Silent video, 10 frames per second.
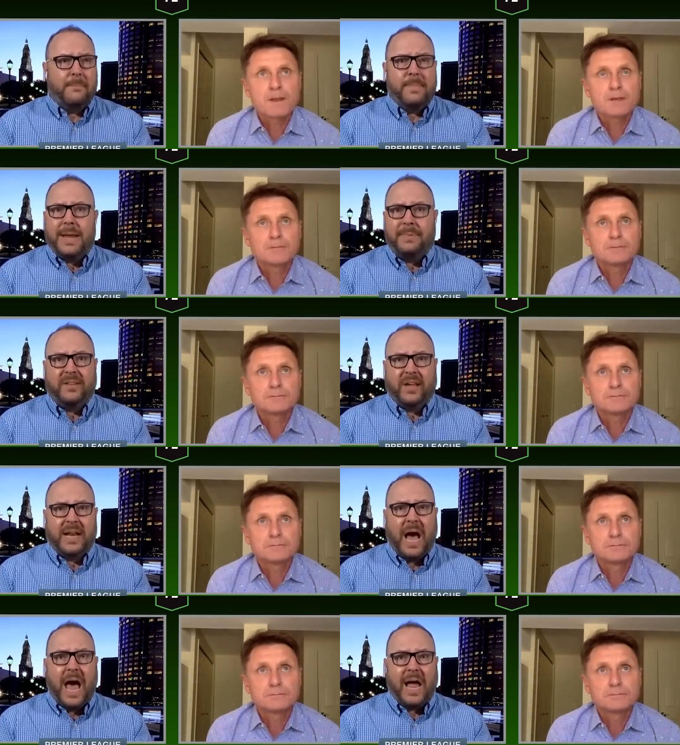Speaker 1: maybe Ten
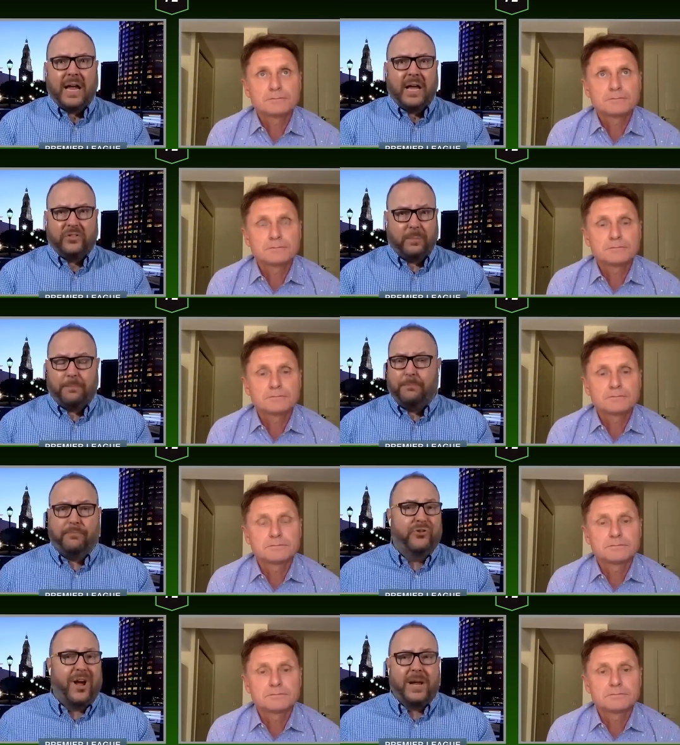Hag is a
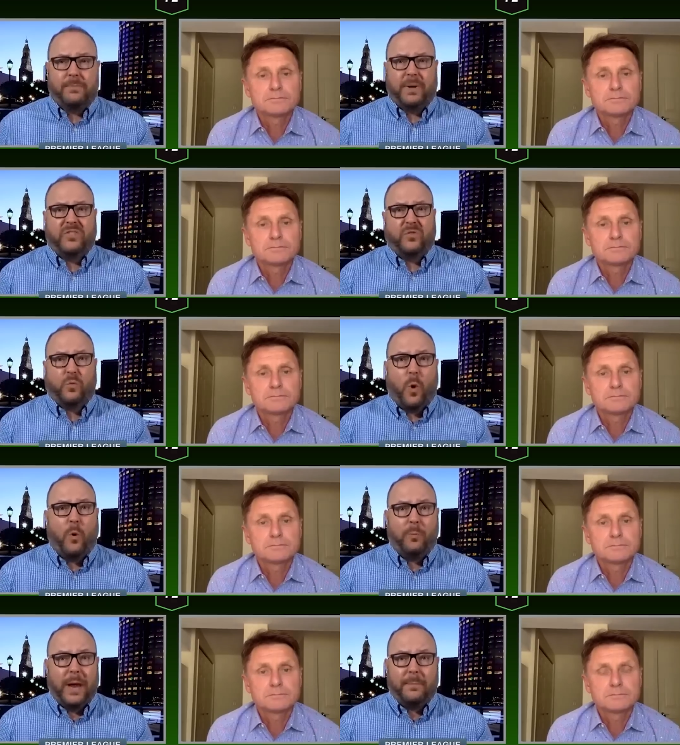giant piece of
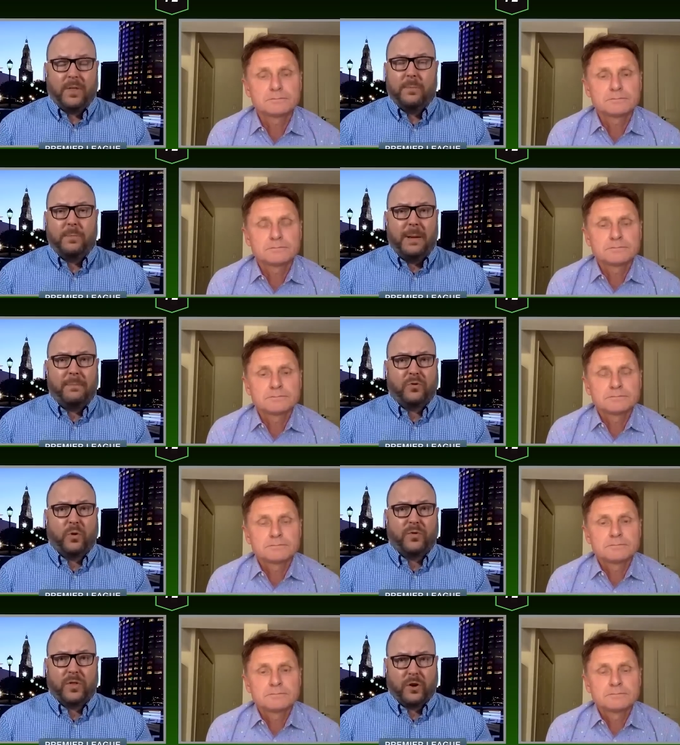wallpaper that papers
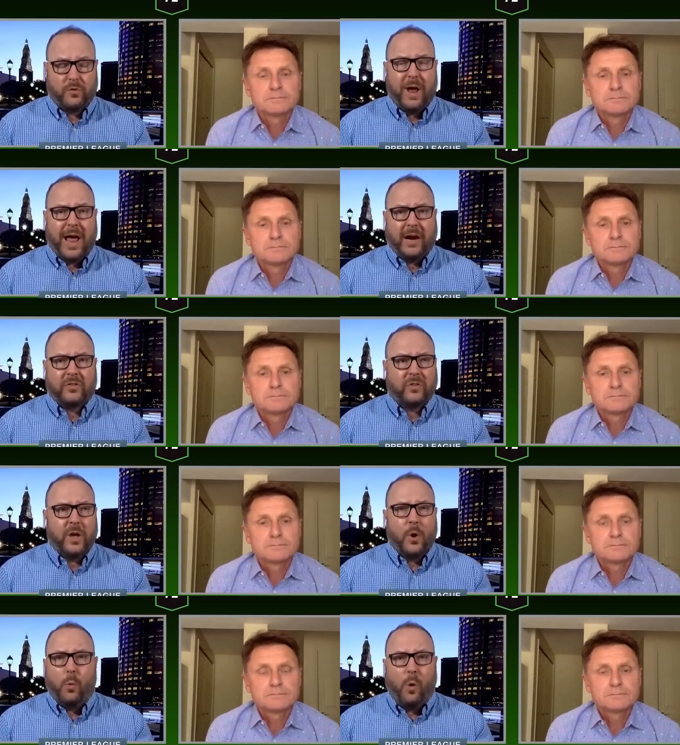over the cracks.
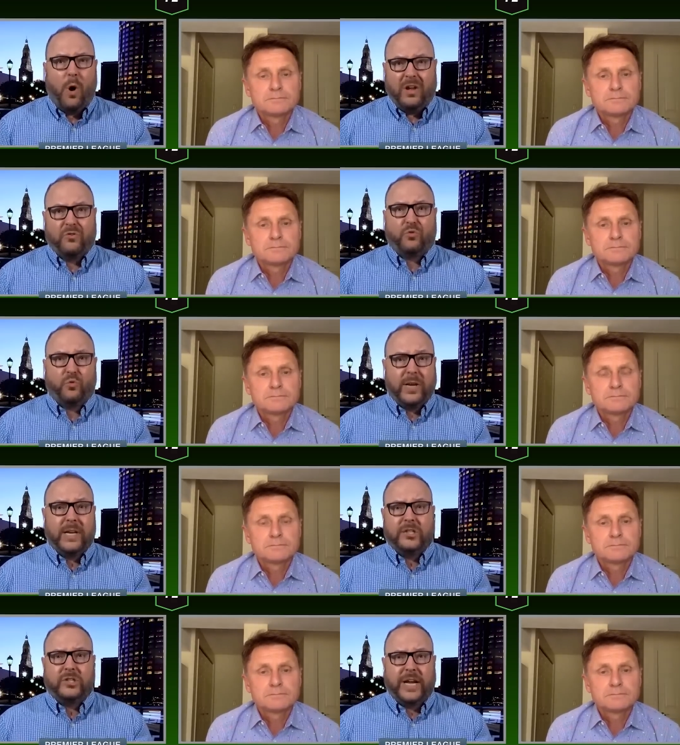What has
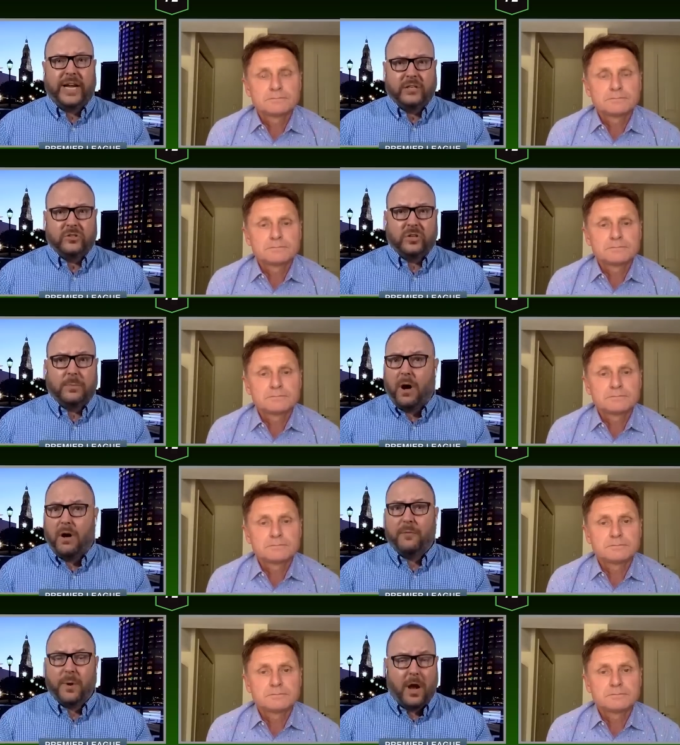really changed,
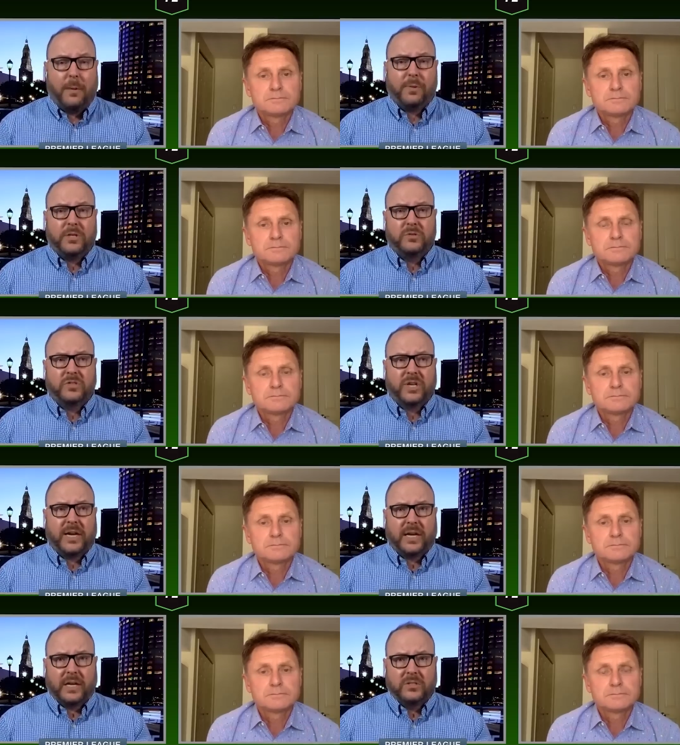apart from a couple of new
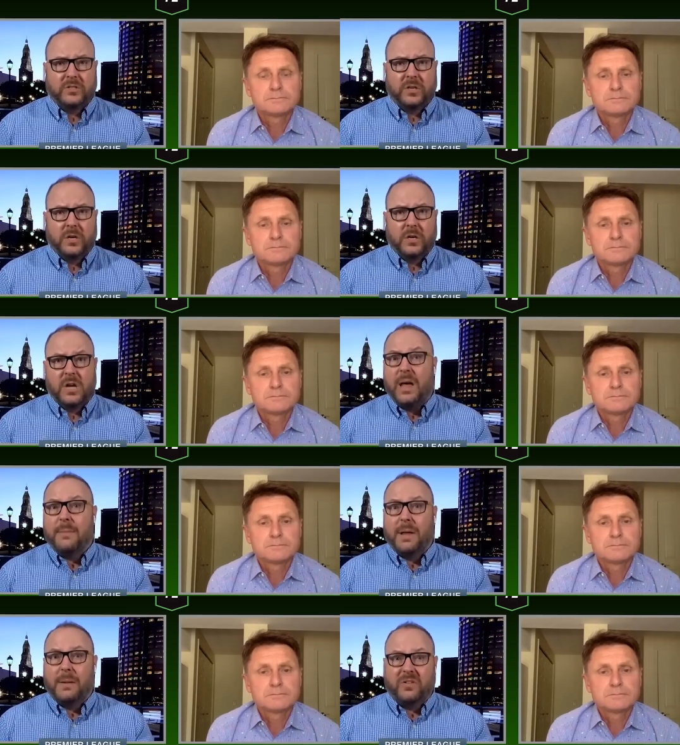signings and
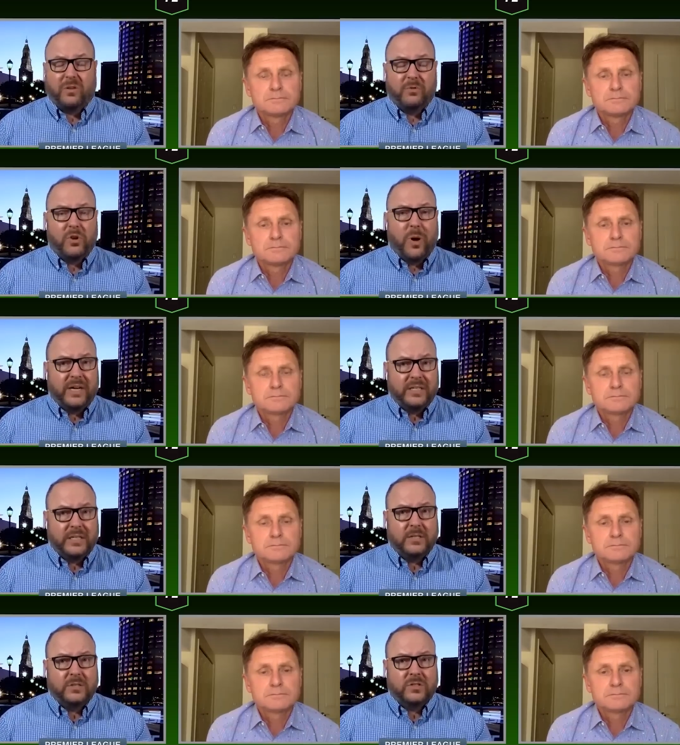maybe some new
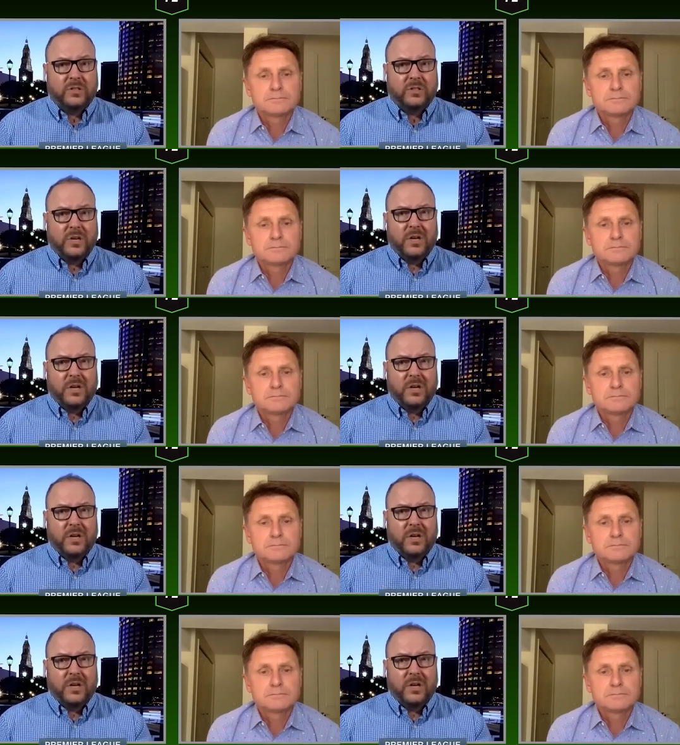ideas,